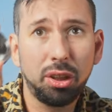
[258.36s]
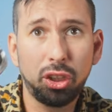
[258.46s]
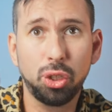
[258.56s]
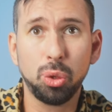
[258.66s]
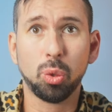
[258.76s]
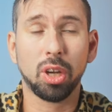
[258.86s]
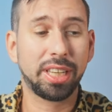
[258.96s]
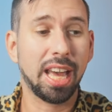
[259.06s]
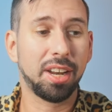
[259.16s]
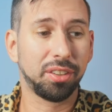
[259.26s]
to a
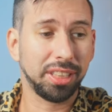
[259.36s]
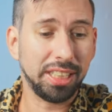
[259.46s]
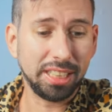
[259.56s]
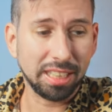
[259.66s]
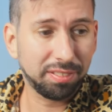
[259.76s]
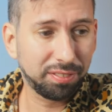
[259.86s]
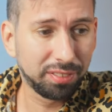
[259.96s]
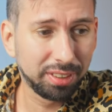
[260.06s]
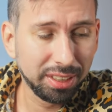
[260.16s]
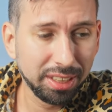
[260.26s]
Canon EF.
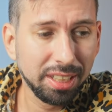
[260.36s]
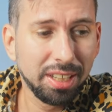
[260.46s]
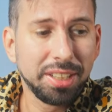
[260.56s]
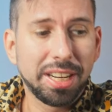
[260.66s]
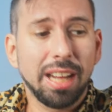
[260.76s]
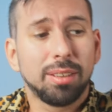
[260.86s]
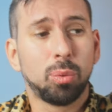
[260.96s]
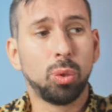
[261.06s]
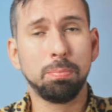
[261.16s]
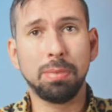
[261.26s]
That
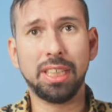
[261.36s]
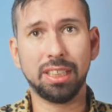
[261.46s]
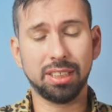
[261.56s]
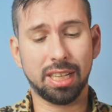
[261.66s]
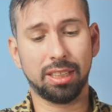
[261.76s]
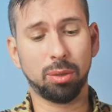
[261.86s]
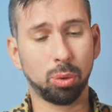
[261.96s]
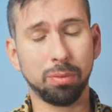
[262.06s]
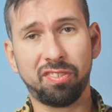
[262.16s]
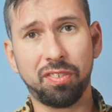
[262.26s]
would mean that it
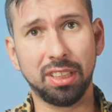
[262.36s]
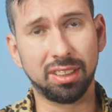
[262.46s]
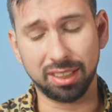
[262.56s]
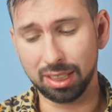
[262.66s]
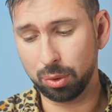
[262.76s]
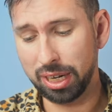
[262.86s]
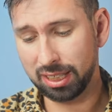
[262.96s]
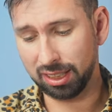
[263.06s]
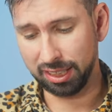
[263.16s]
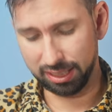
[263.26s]
would fit
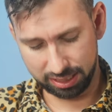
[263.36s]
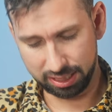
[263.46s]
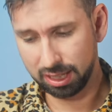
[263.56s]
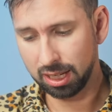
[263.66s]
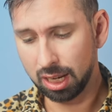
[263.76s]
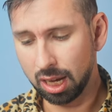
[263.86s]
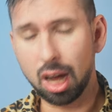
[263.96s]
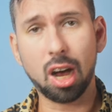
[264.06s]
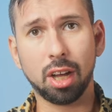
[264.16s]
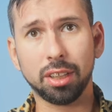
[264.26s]
directly
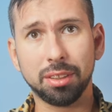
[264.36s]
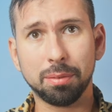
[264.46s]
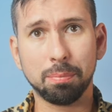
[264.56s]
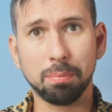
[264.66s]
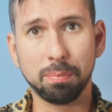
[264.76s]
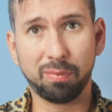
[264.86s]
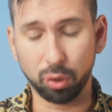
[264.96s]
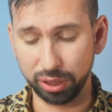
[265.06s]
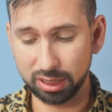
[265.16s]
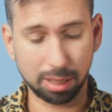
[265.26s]
on,
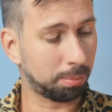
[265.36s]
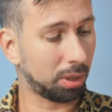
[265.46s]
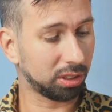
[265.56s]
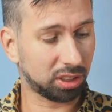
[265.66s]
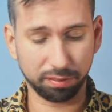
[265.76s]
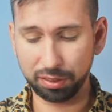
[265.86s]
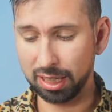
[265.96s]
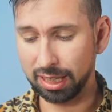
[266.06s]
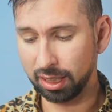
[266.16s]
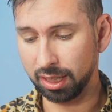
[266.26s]
for example, something
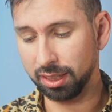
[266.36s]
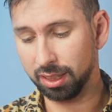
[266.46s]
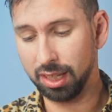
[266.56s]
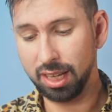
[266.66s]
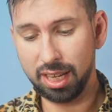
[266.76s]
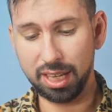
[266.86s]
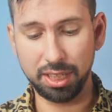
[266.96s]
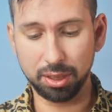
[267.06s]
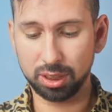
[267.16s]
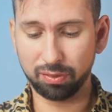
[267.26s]
like an
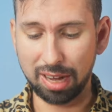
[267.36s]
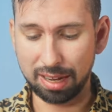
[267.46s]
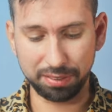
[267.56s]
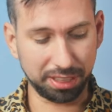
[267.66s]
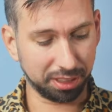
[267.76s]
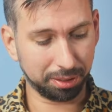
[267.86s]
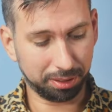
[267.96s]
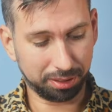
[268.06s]
EOS 5D,